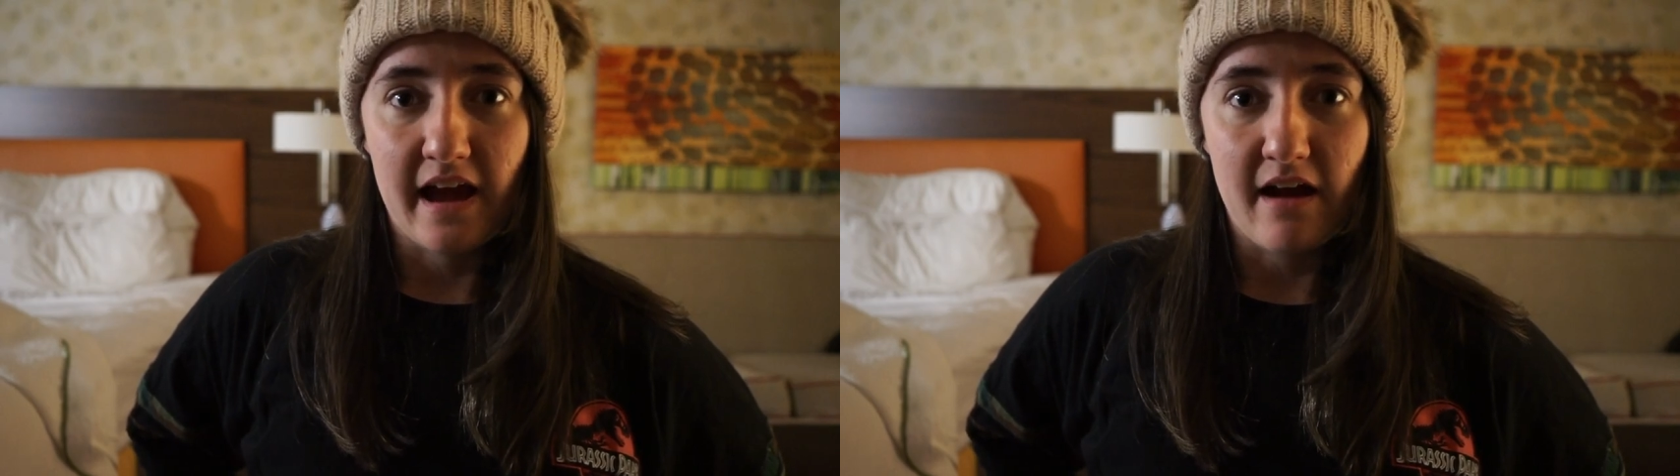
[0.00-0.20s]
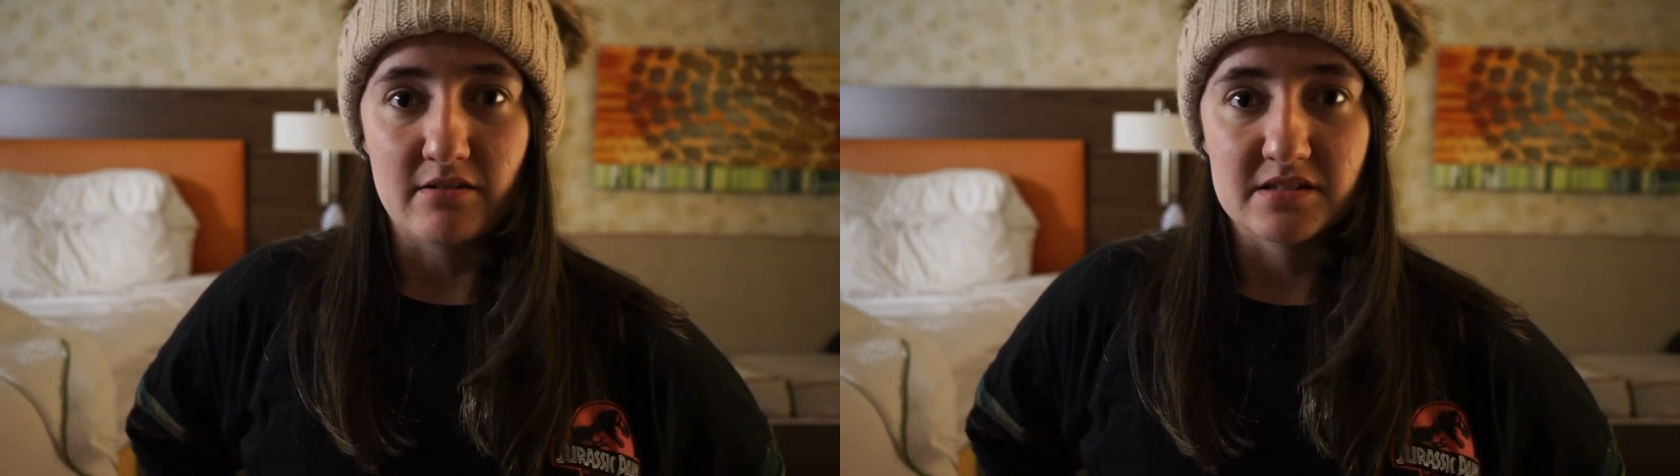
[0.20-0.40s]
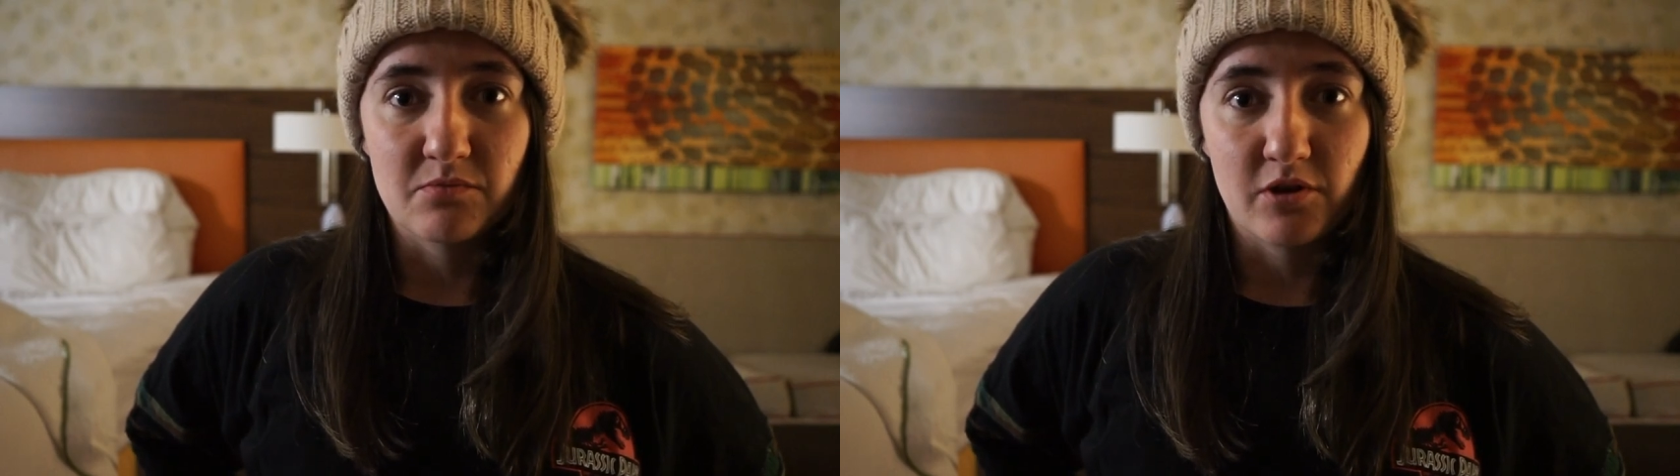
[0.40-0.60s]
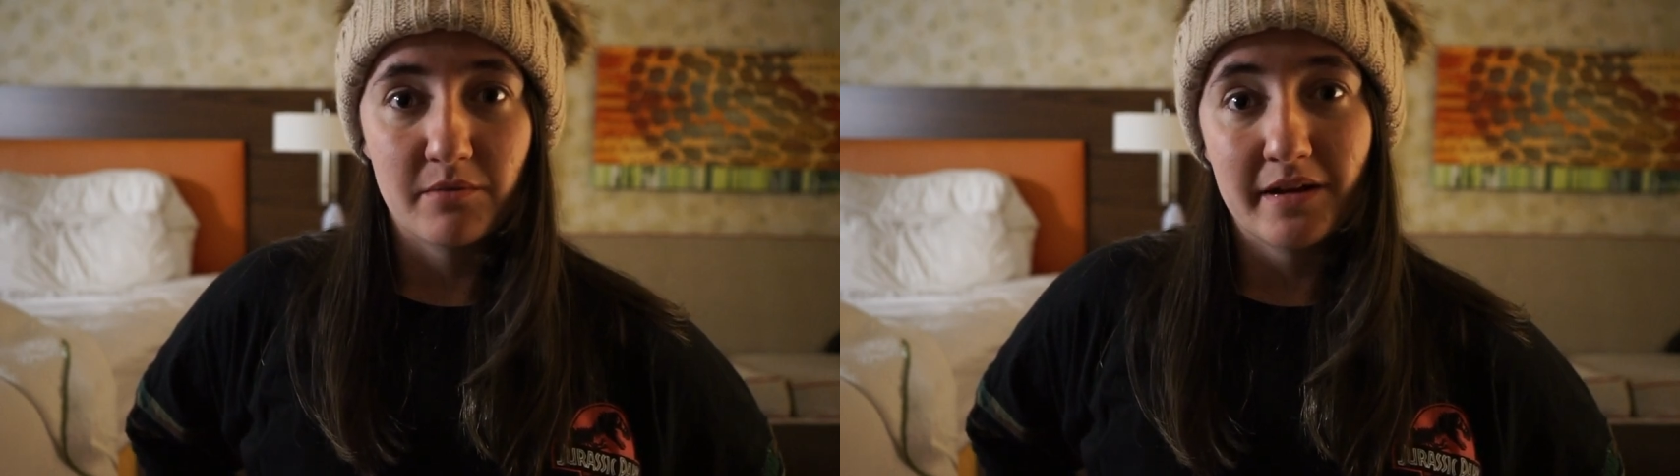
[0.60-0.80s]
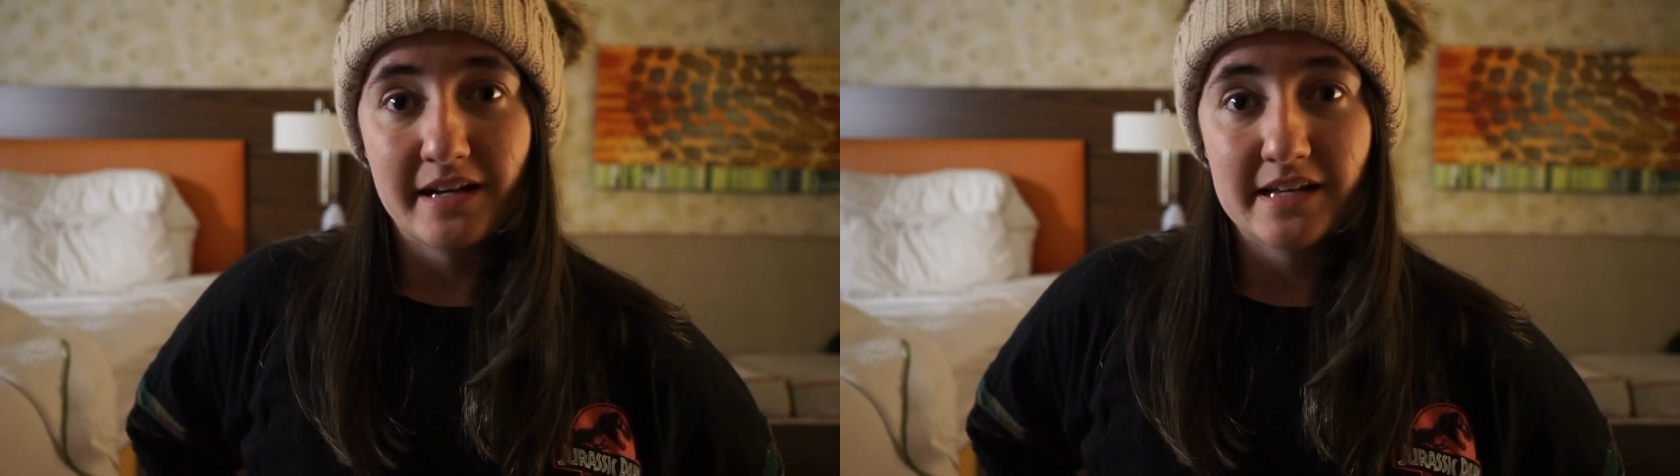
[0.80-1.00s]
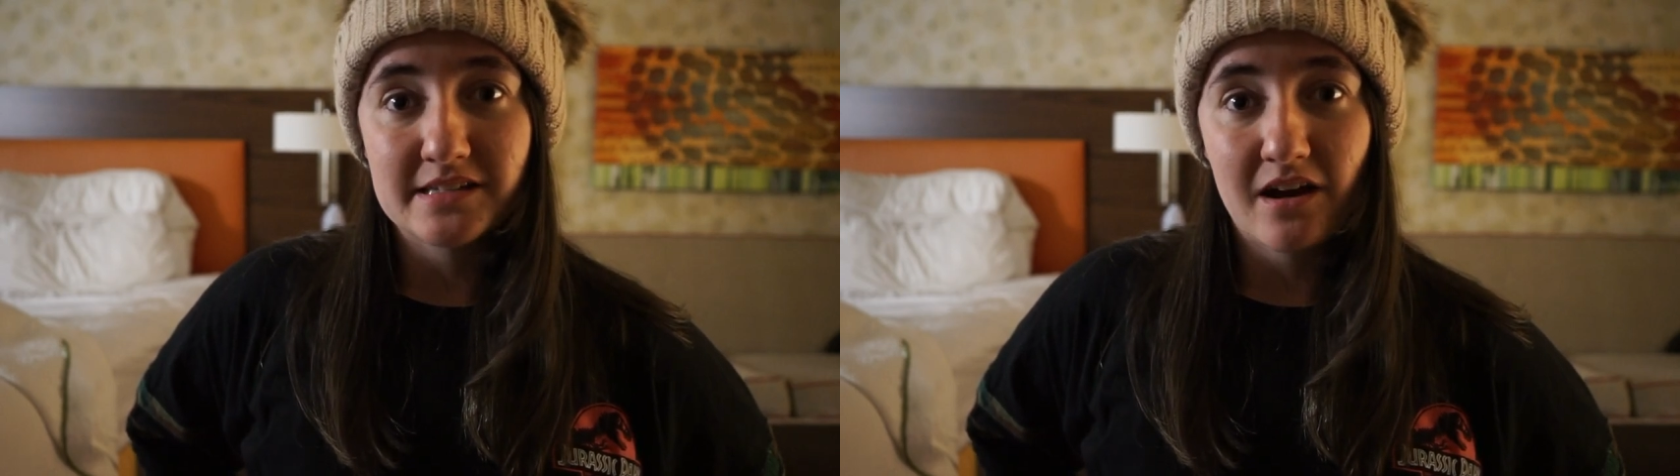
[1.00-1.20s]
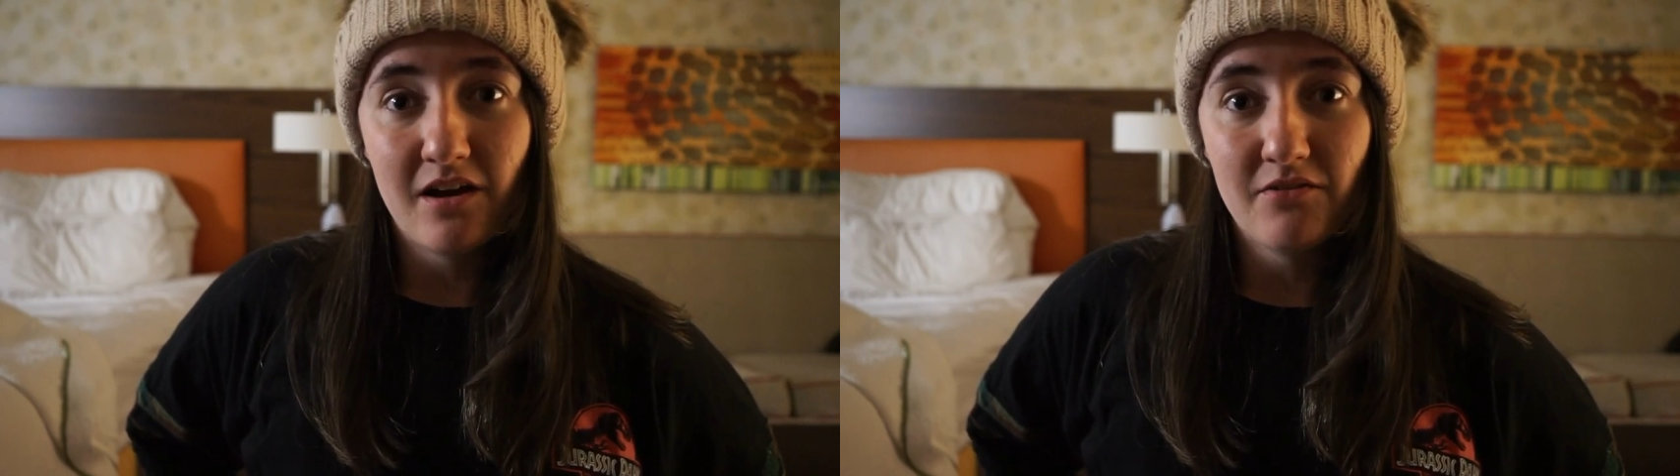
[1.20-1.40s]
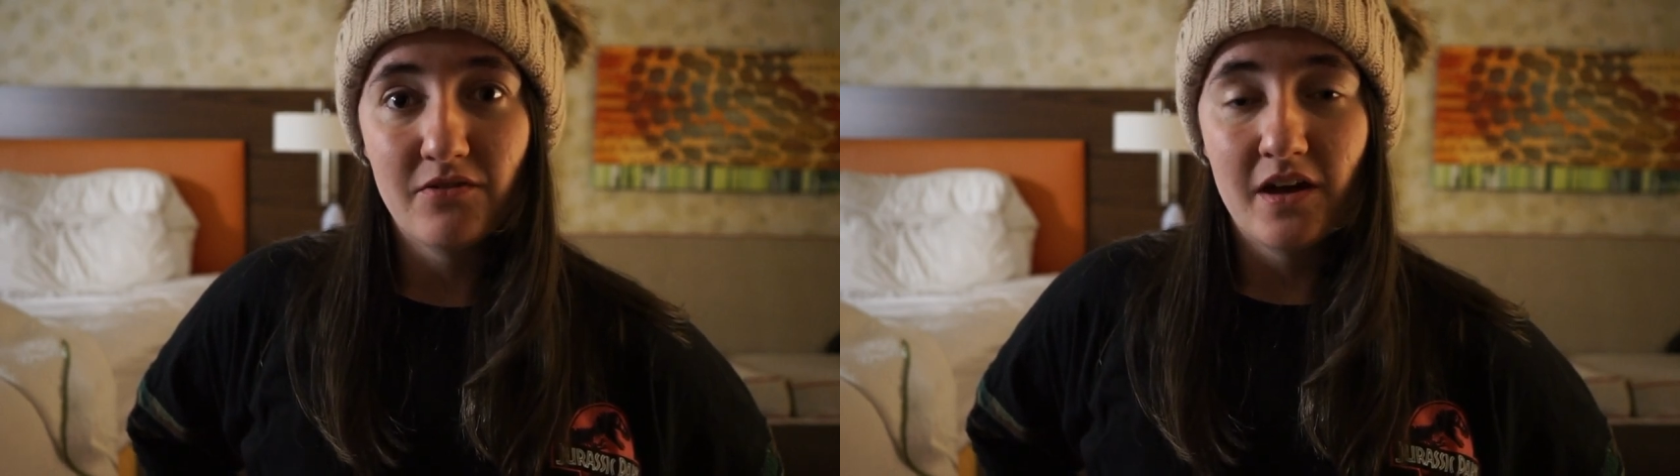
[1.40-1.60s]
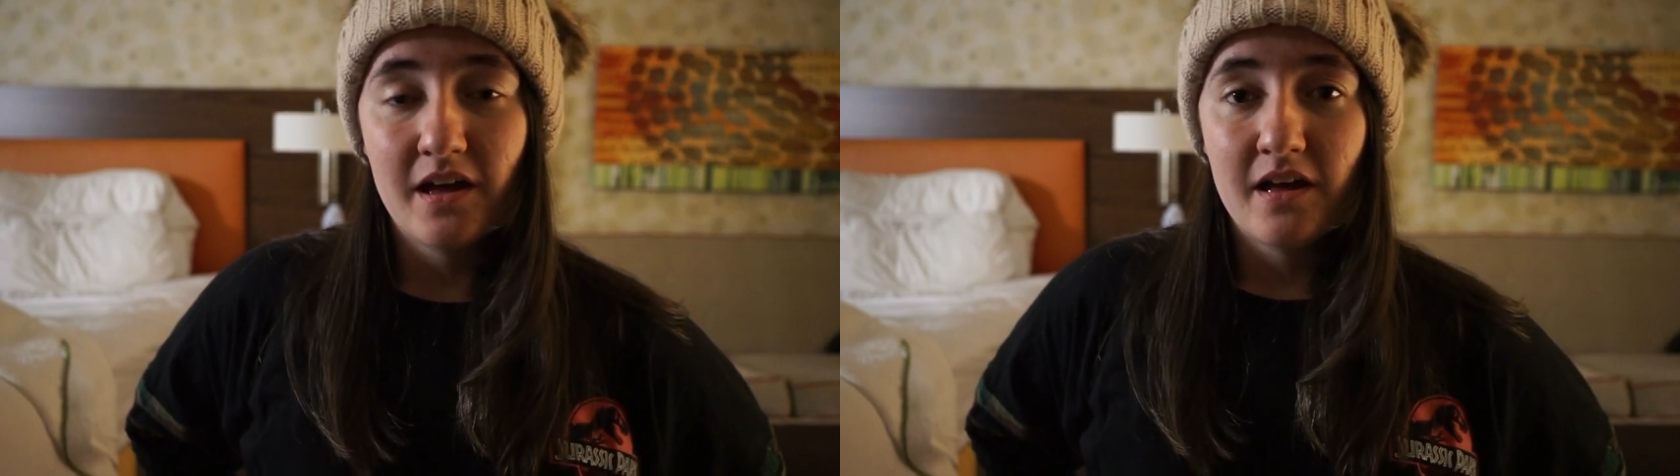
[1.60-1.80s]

house more on my days off,